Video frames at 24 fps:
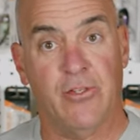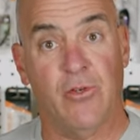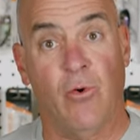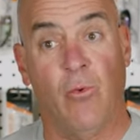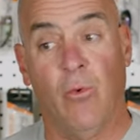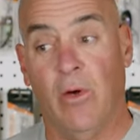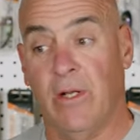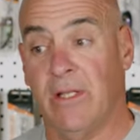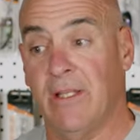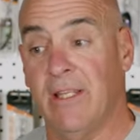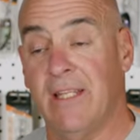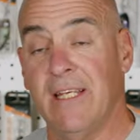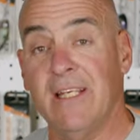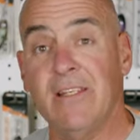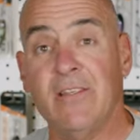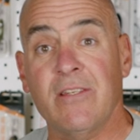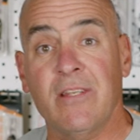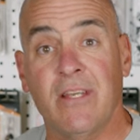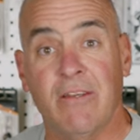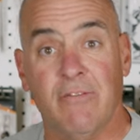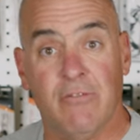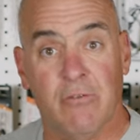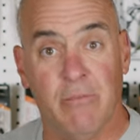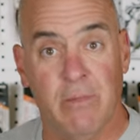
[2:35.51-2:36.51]
So what
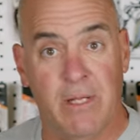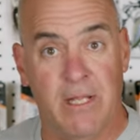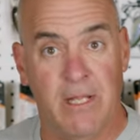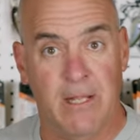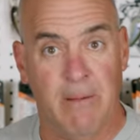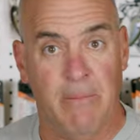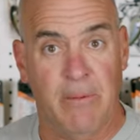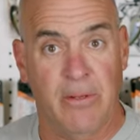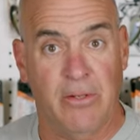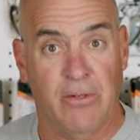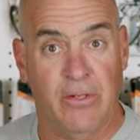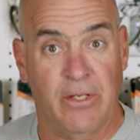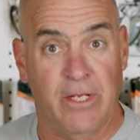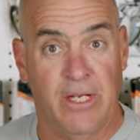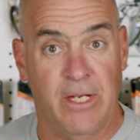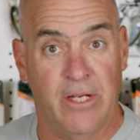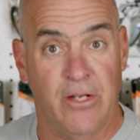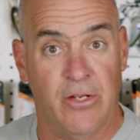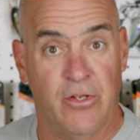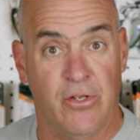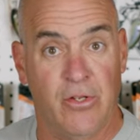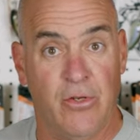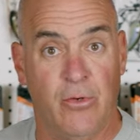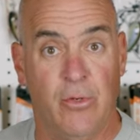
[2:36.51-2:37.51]
this gives me the ability
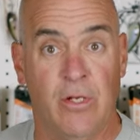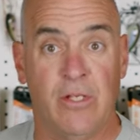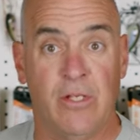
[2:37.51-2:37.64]
to do